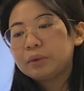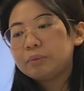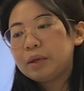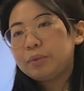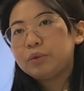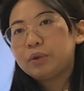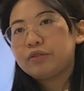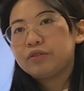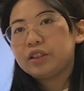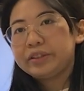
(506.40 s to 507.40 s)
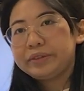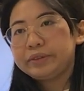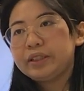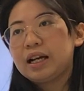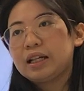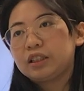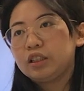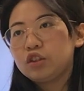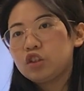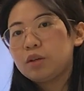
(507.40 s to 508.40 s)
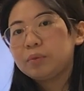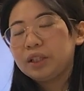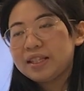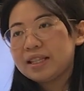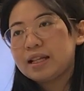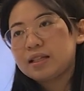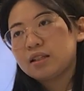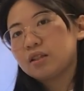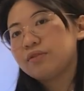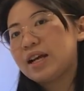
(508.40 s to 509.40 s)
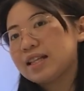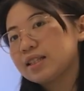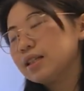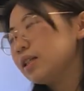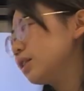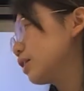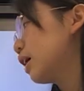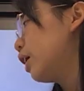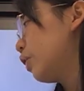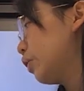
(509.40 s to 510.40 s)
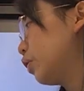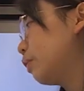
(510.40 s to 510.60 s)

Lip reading: maybe with the other John Monnet Centers of Excellence, or